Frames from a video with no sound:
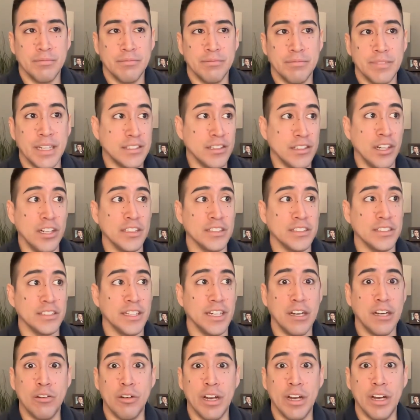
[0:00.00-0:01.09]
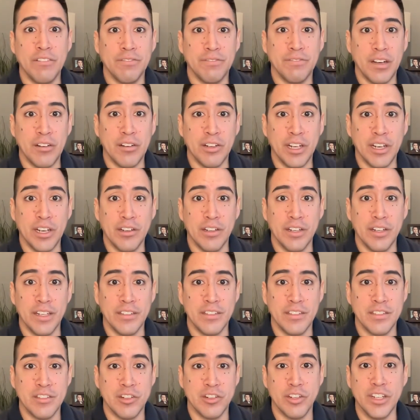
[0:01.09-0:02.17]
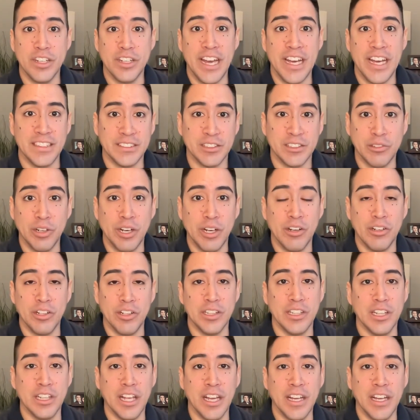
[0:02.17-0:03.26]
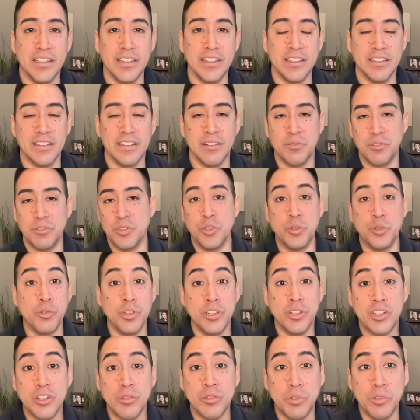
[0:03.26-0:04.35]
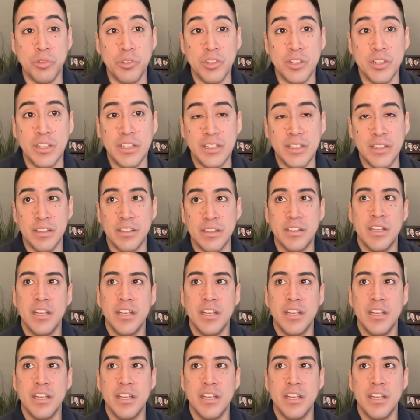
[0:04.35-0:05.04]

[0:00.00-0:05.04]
that's honestly how I found out. I started to ask around online, and I was new in a community, and